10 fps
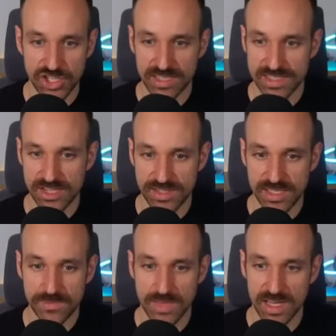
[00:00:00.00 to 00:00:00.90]
if I check this out, you
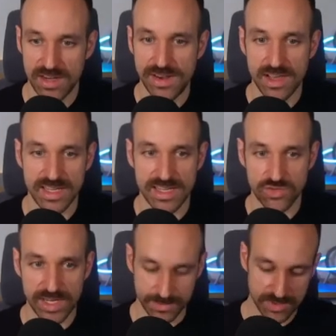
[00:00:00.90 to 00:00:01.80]
see nothing is
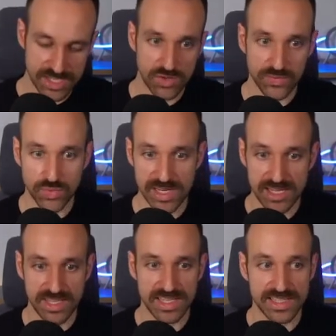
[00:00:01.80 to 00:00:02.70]
running. So I do have to run
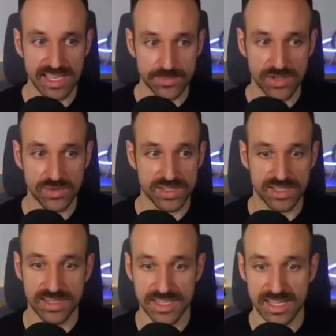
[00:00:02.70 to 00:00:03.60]
npx expo
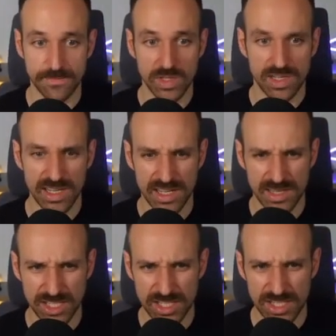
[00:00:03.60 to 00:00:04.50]
start again,
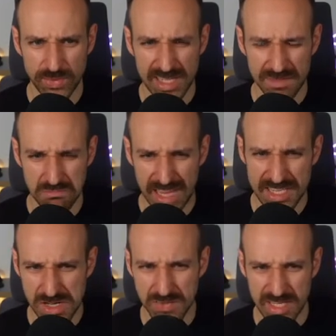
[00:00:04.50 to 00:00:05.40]
--dev client. I
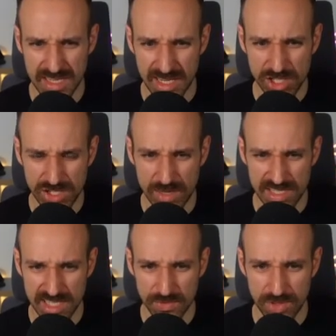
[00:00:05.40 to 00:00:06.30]
don't know if I need that. I'll just do
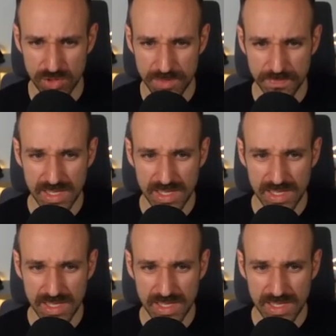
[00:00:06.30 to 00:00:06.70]
npx expo for the moment.